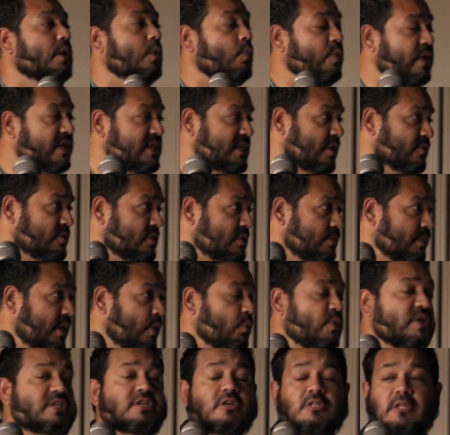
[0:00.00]
reach out to me.
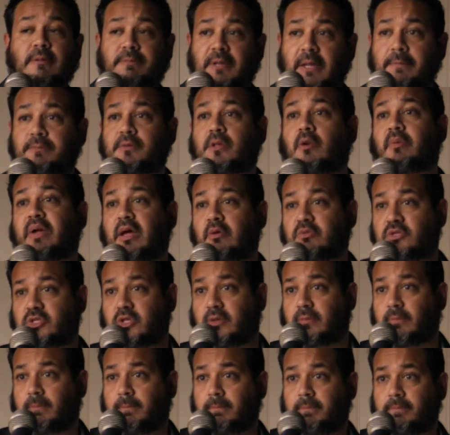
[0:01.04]
Reach out to people around
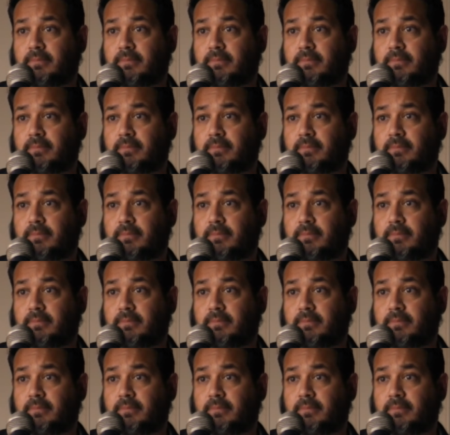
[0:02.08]
you.